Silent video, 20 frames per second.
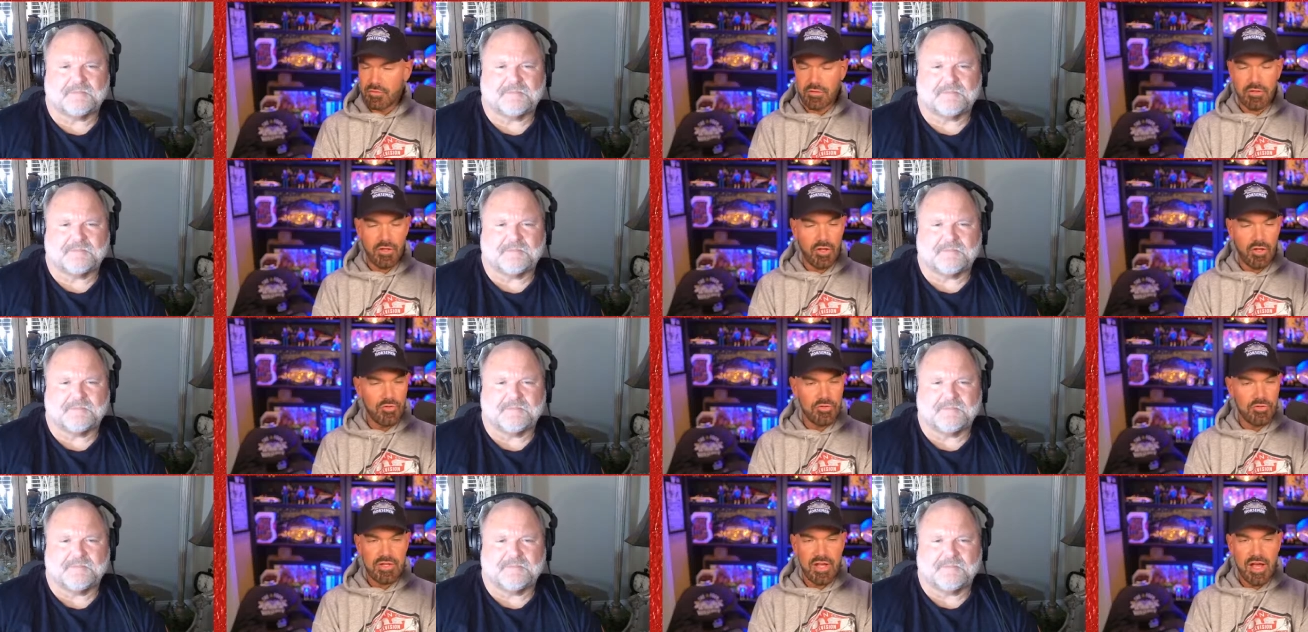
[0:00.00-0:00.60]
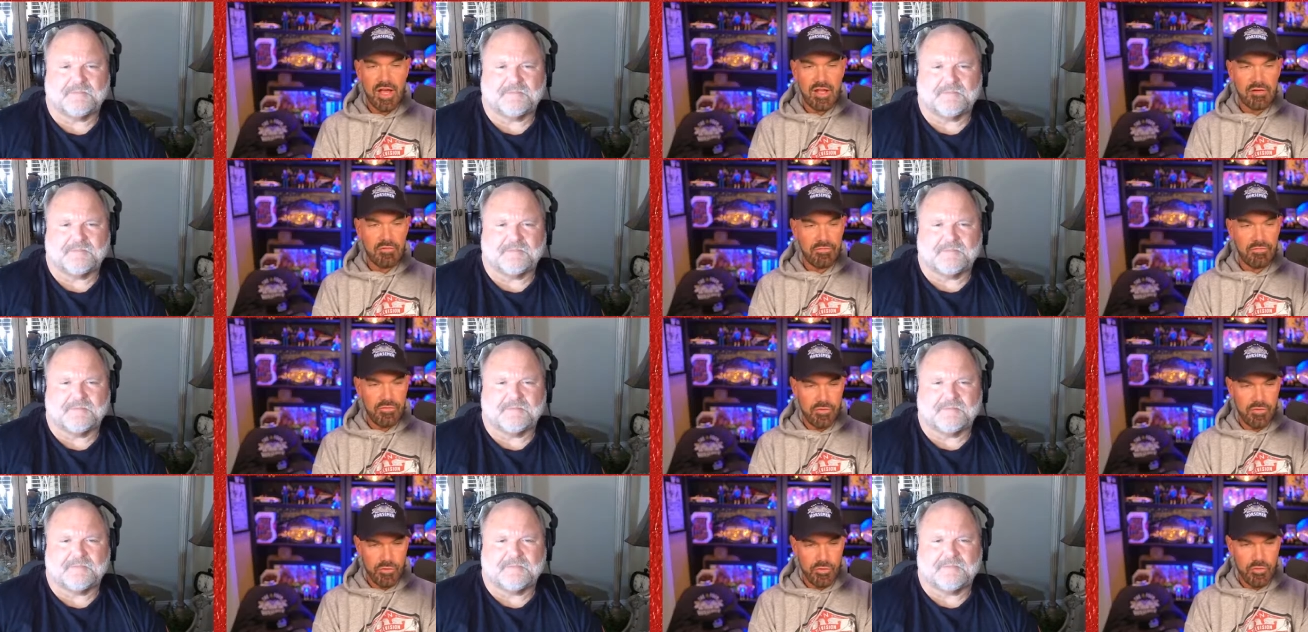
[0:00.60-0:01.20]
Speaker 1: close down
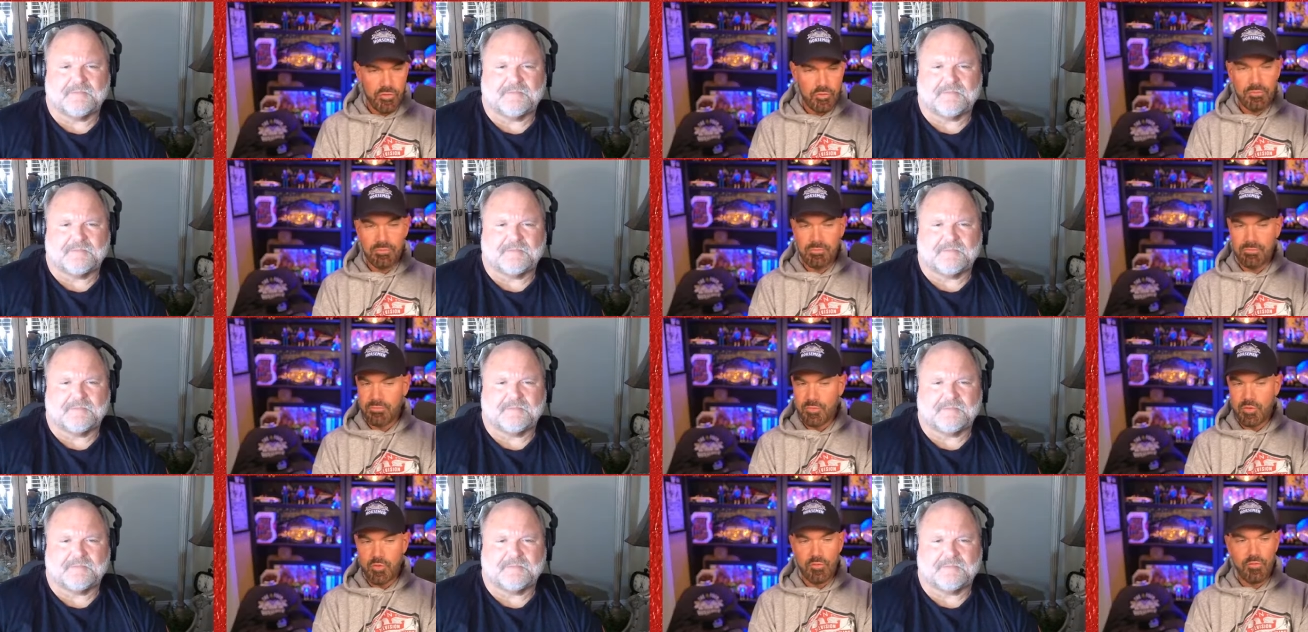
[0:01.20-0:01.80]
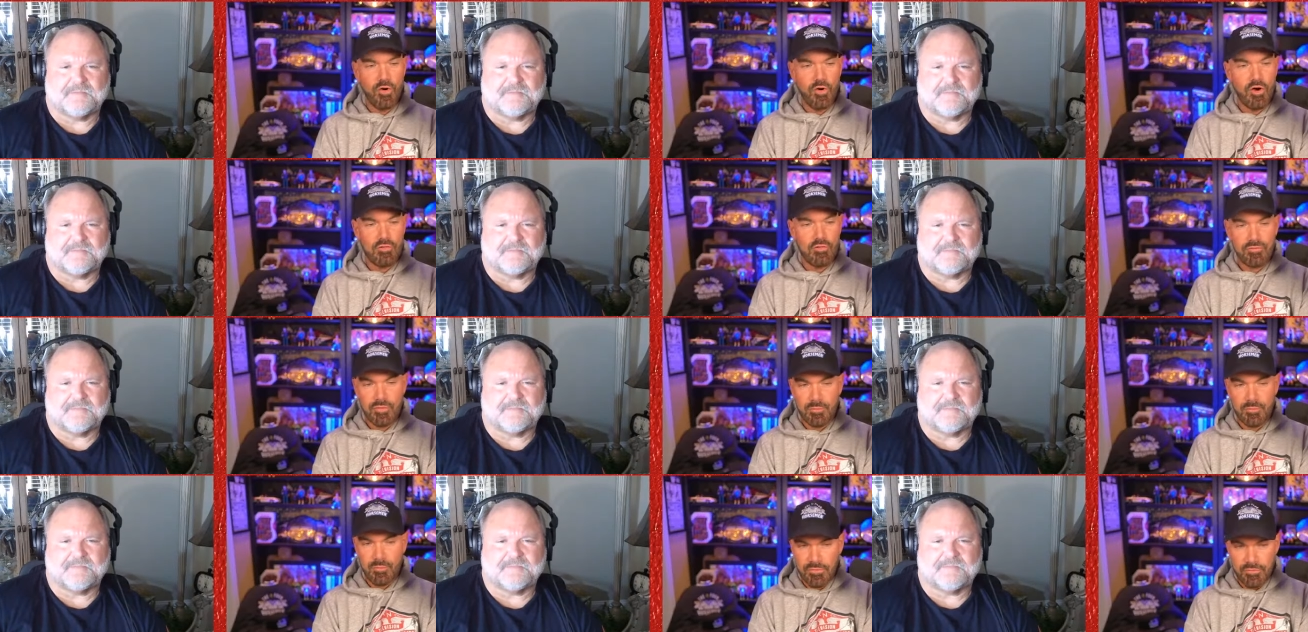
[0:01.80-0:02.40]
a feud, move
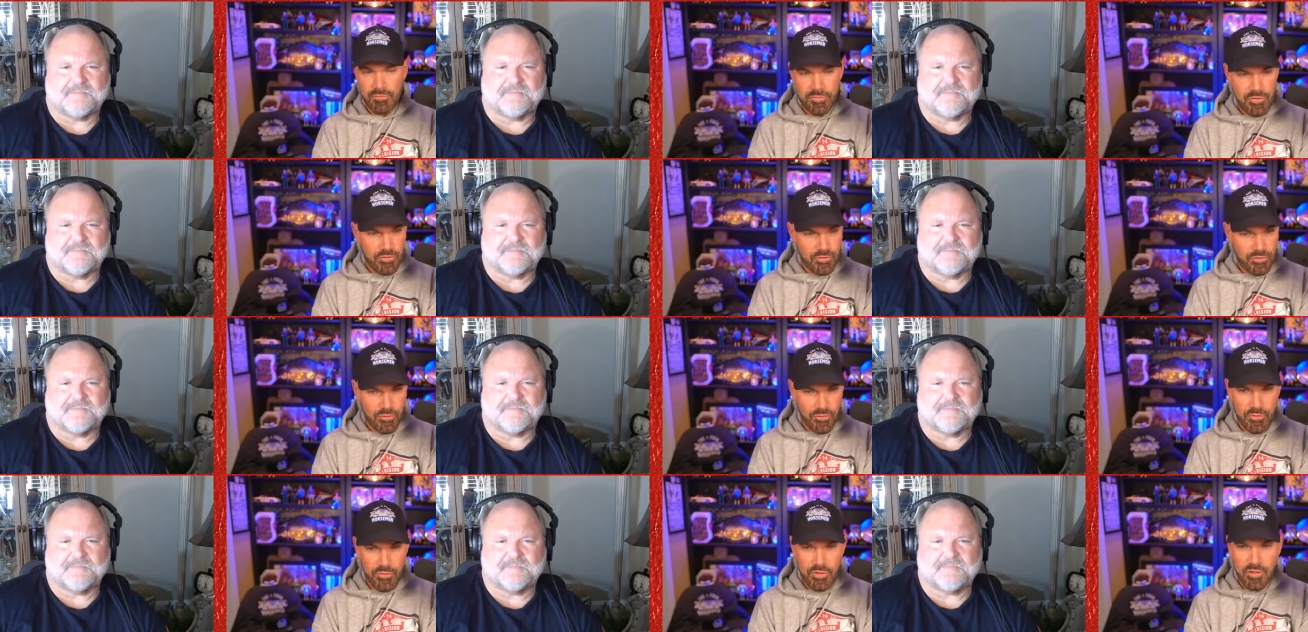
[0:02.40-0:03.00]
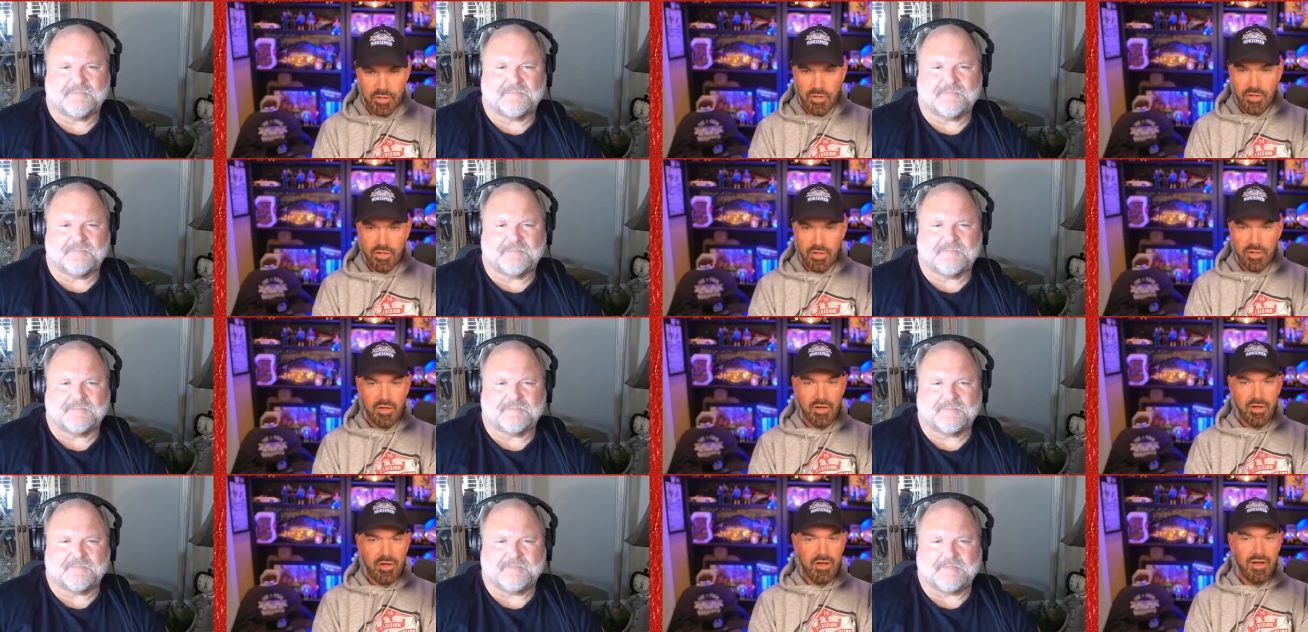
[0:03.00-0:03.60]
on from a feud?
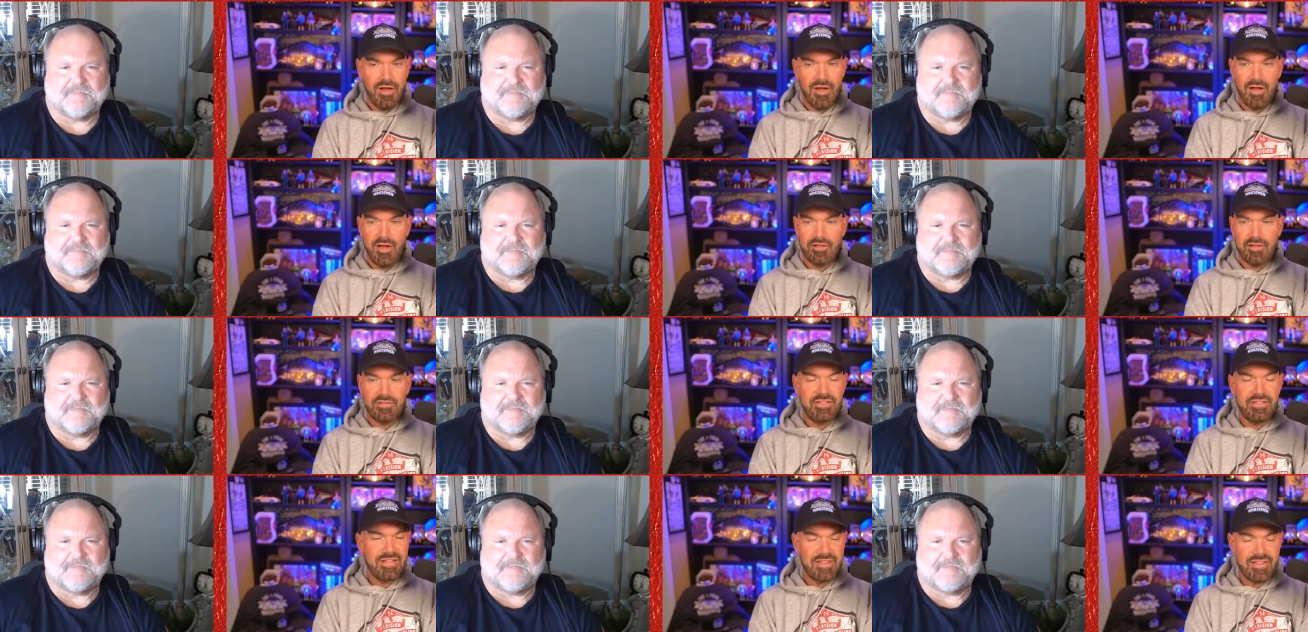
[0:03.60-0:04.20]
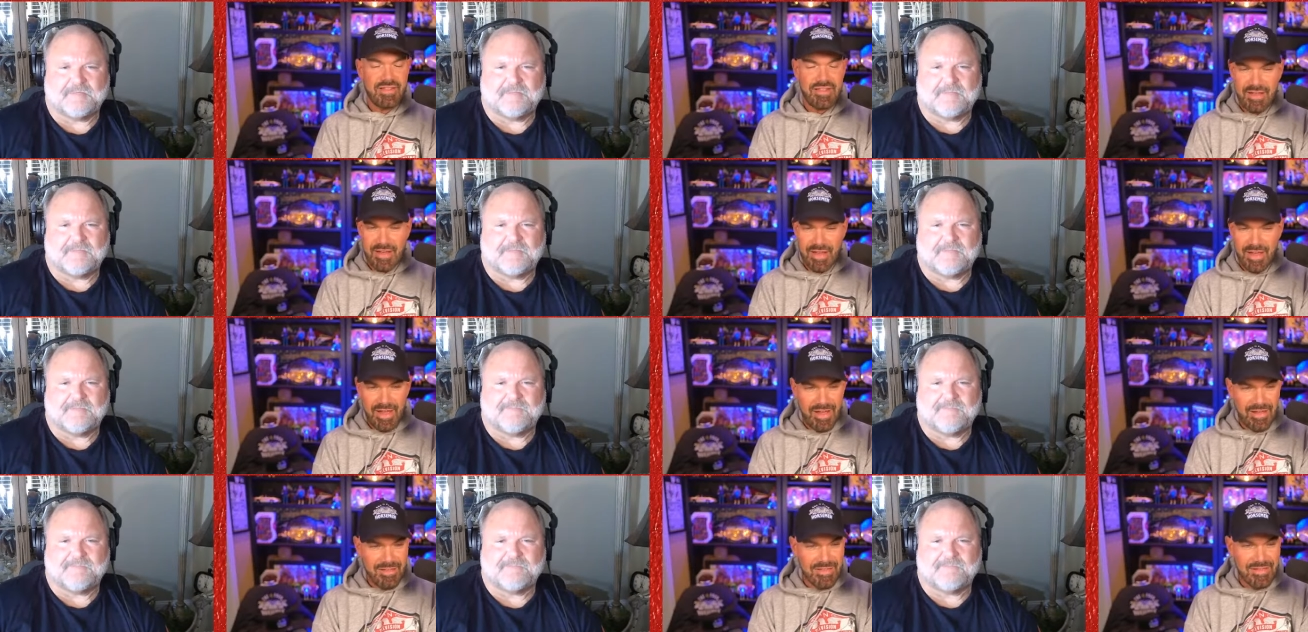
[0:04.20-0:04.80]
Uh, do you
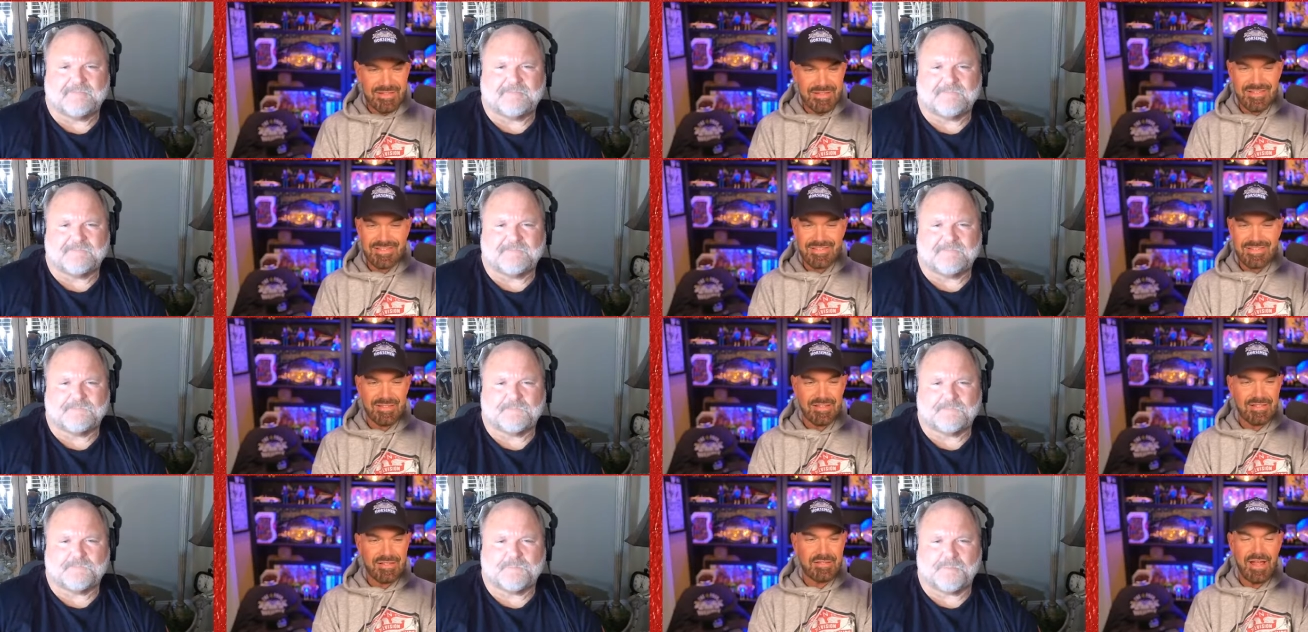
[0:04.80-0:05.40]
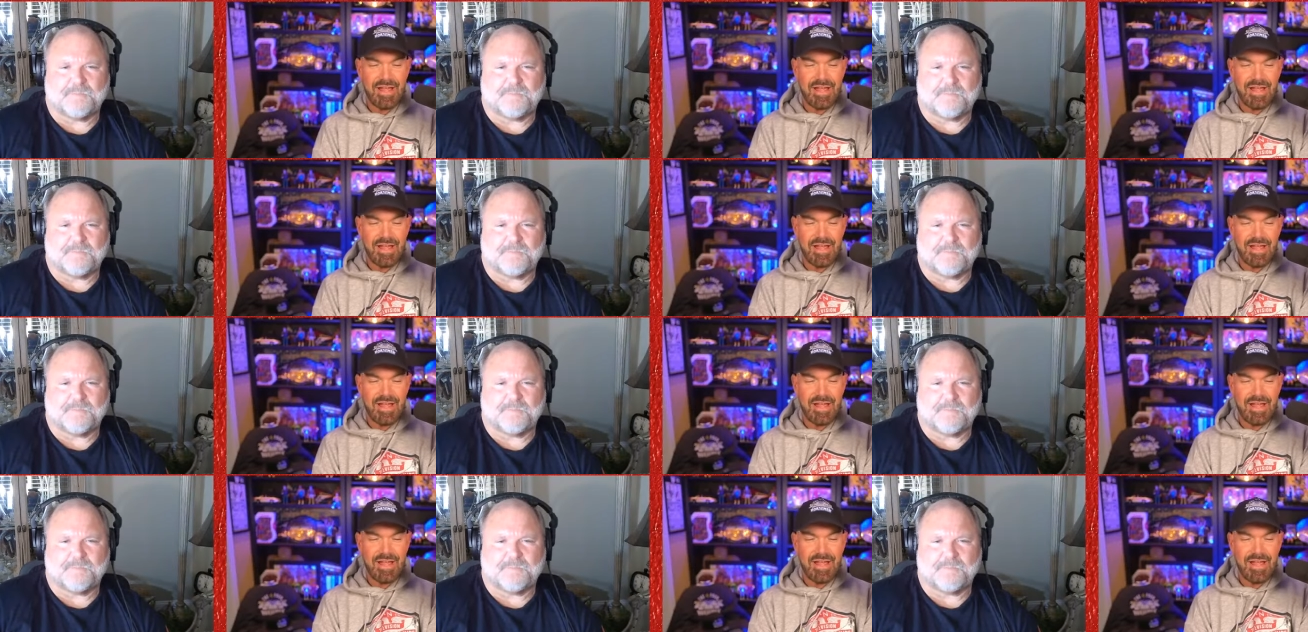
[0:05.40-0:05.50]
think, hey, this is this